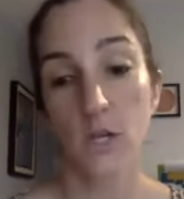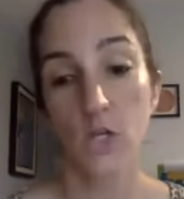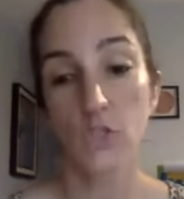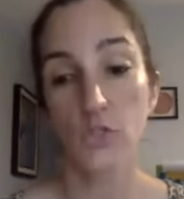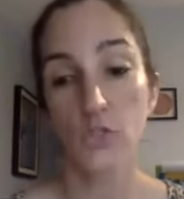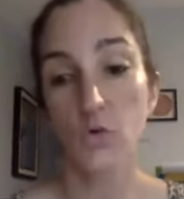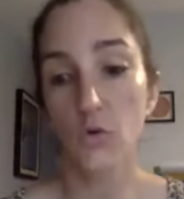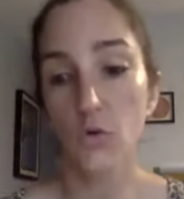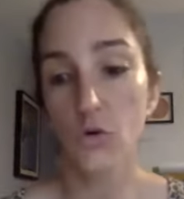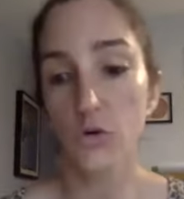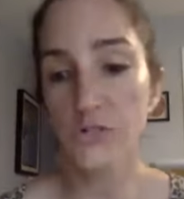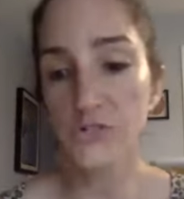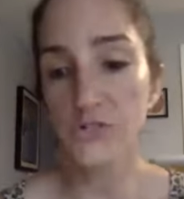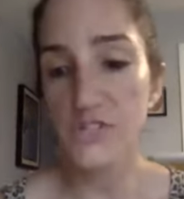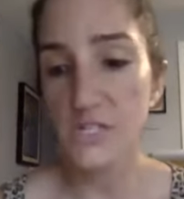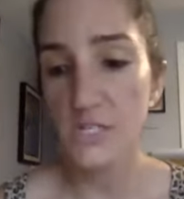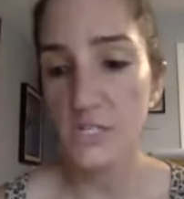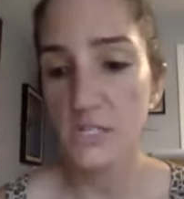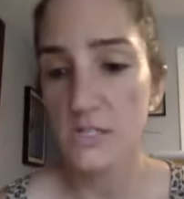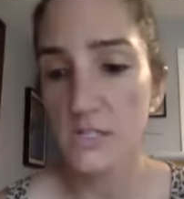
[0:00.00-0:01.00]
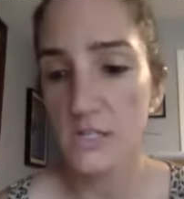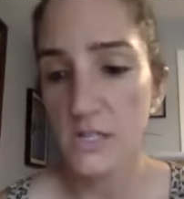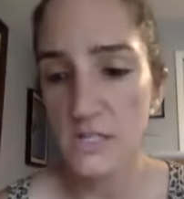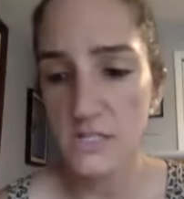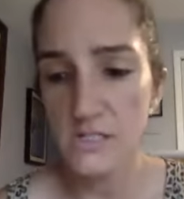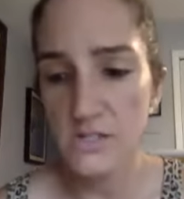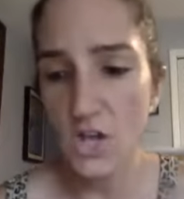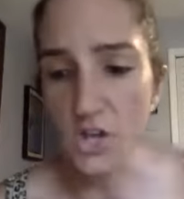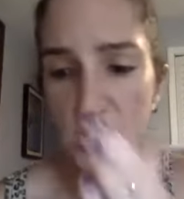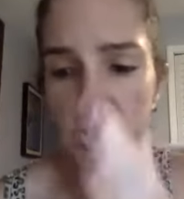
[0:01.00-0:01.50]
Yours
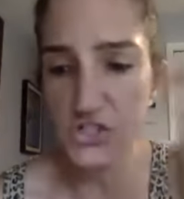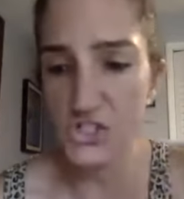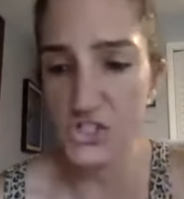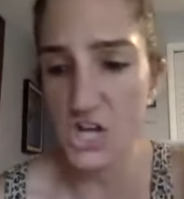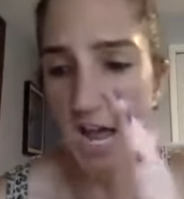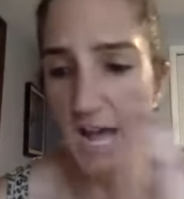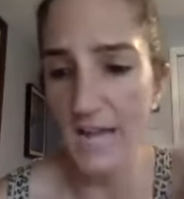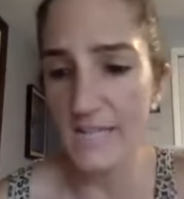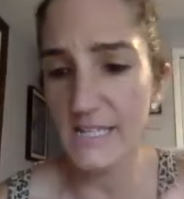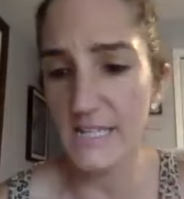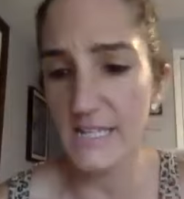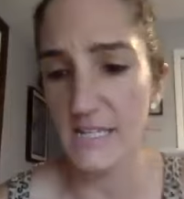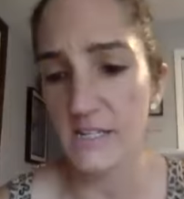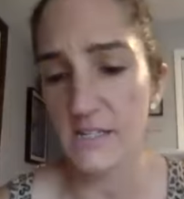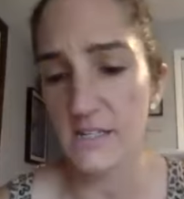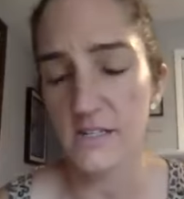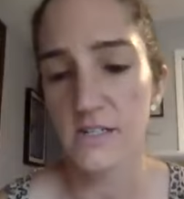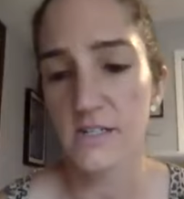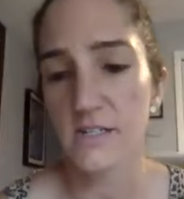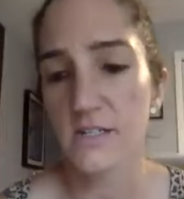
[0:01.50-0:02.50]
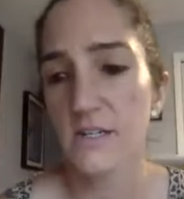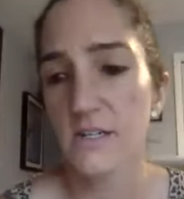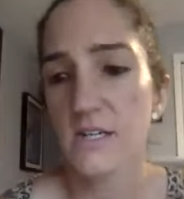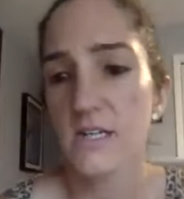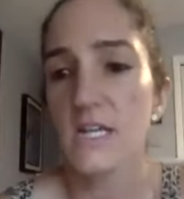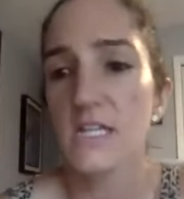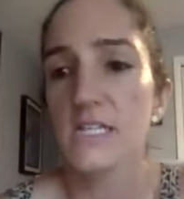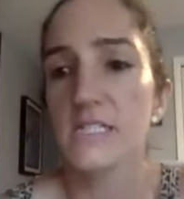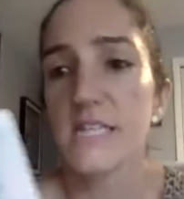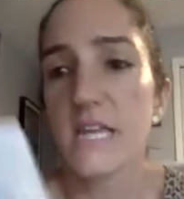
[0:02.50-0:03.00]
is all jagged."
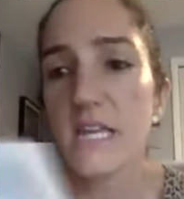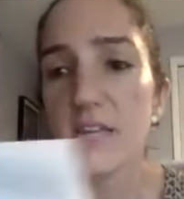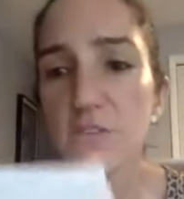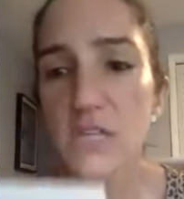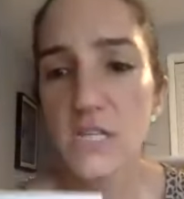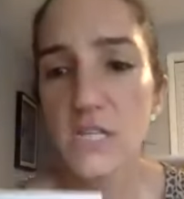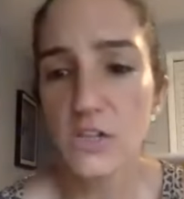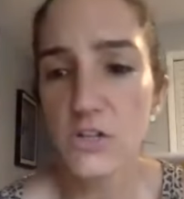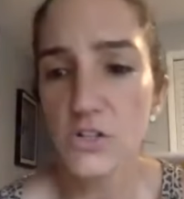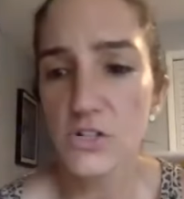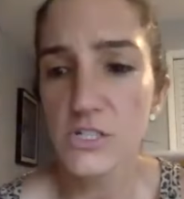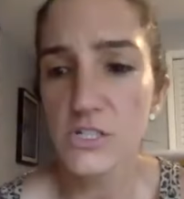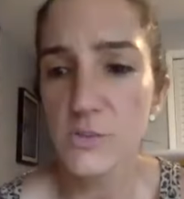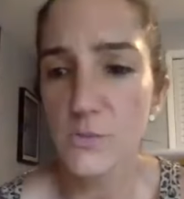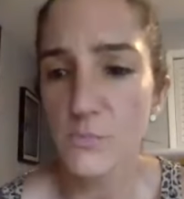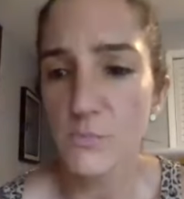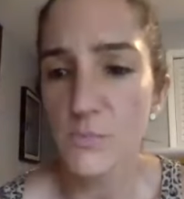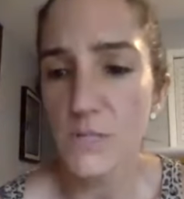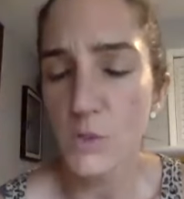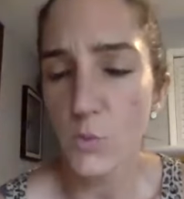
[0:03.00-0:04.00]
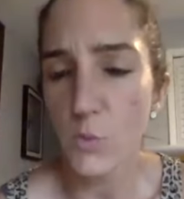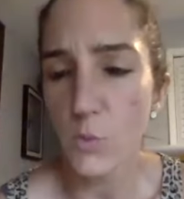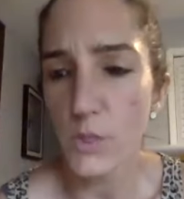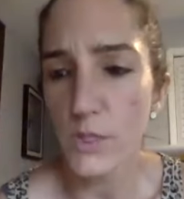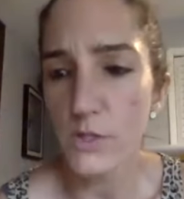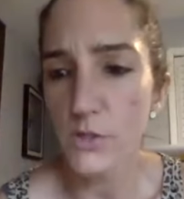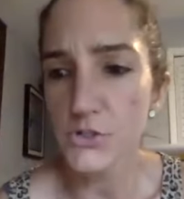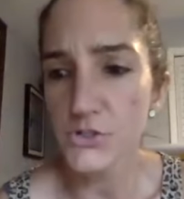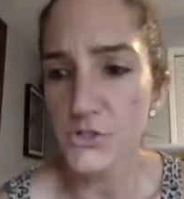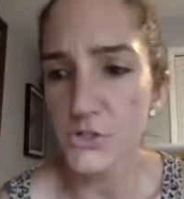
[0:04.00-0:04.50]
Davy looked
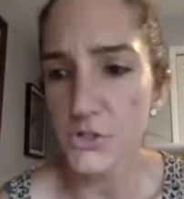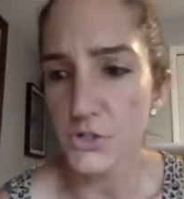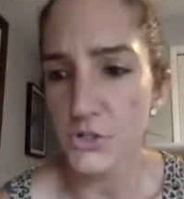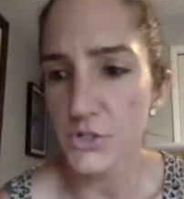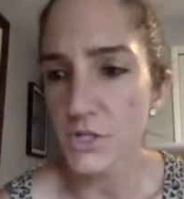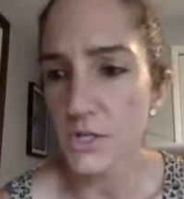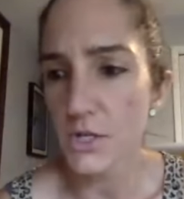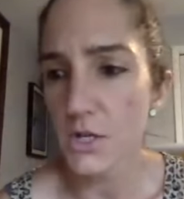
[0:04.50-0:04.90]
bewildered.